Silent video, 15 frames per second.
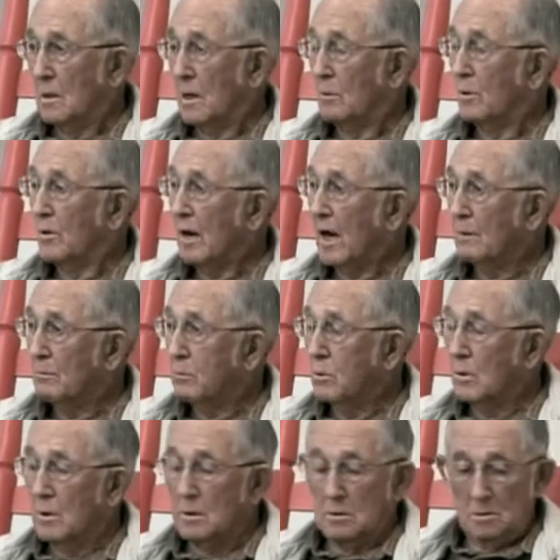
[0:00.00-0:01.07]
and we had,
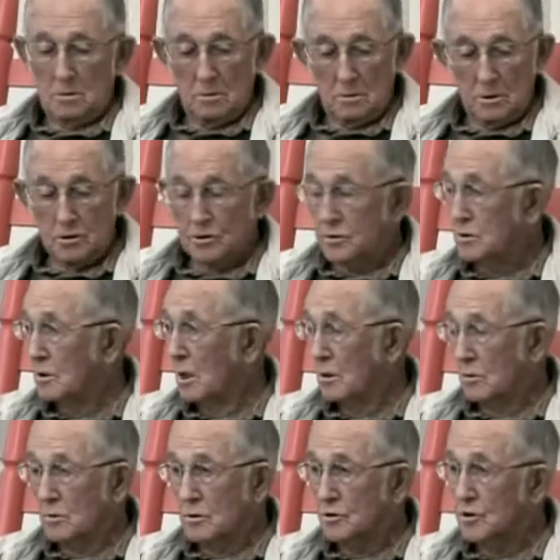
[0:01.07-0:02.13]
this is
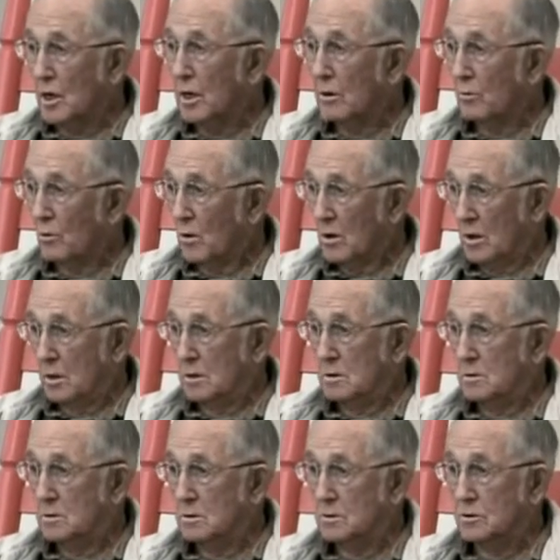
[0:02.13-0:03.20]
not going to sound
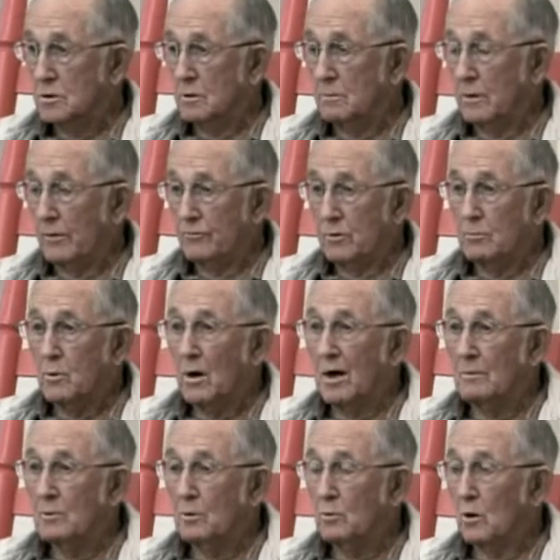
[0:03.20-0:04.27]
right, and some of you
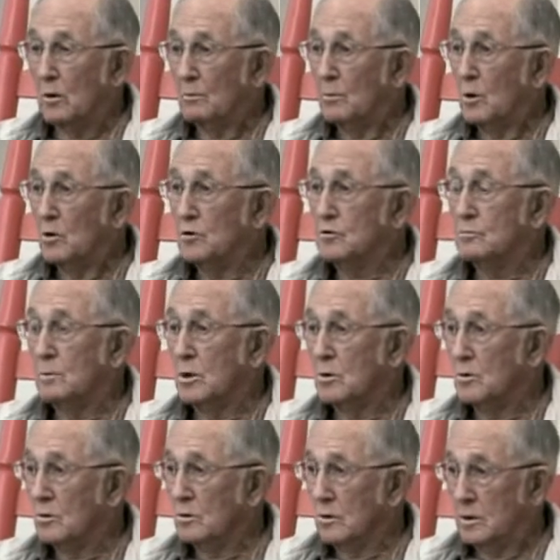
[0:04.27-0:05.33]
probably will oppose
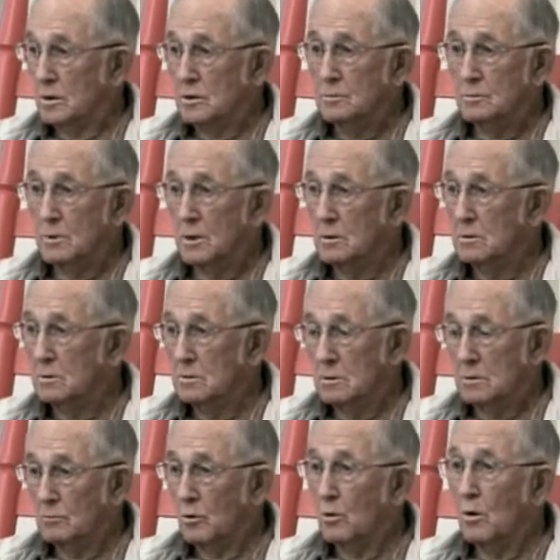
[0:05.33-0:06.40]
me on this, but
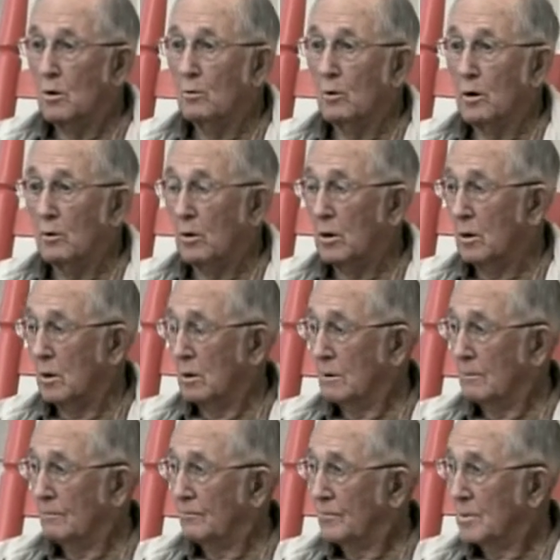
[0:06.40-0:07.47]
we all,
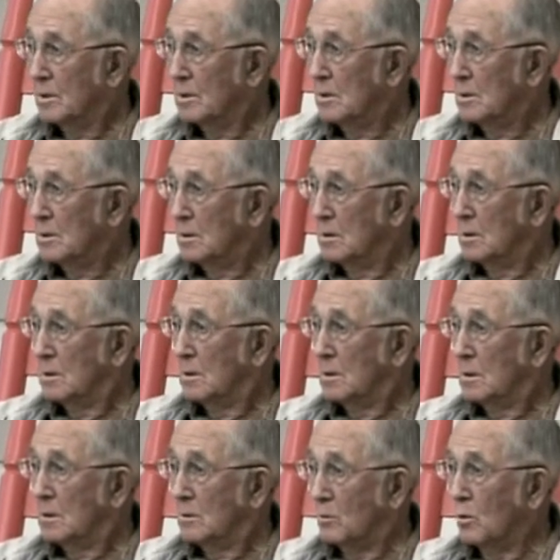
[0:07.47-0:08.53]
uh,
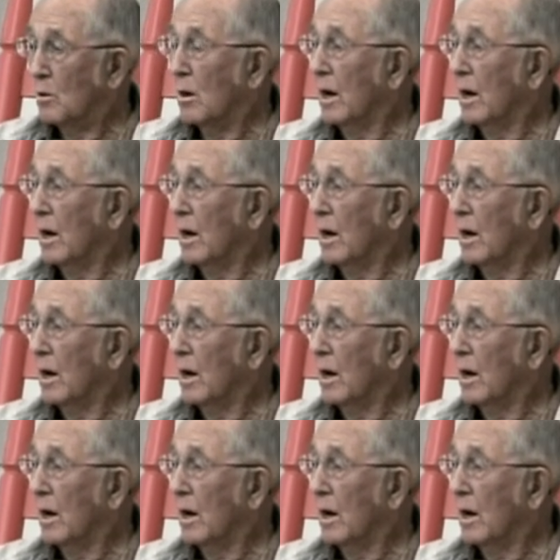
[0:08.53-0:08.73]
we